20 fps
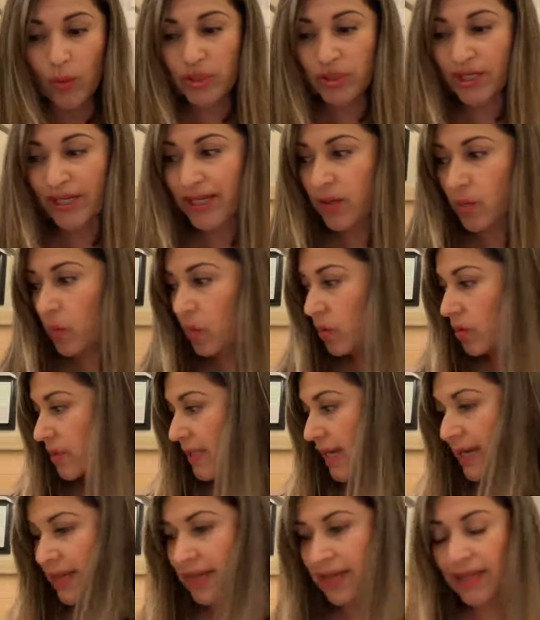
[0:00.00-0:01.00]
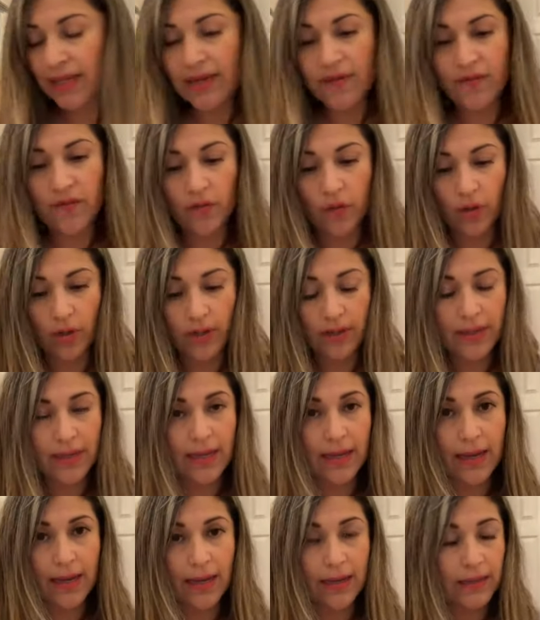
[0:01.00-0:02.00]
which equals, I think for
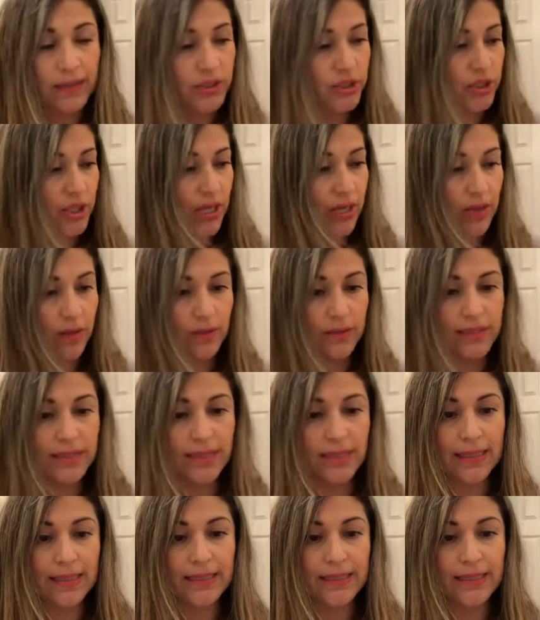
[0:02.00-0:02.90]
the gels,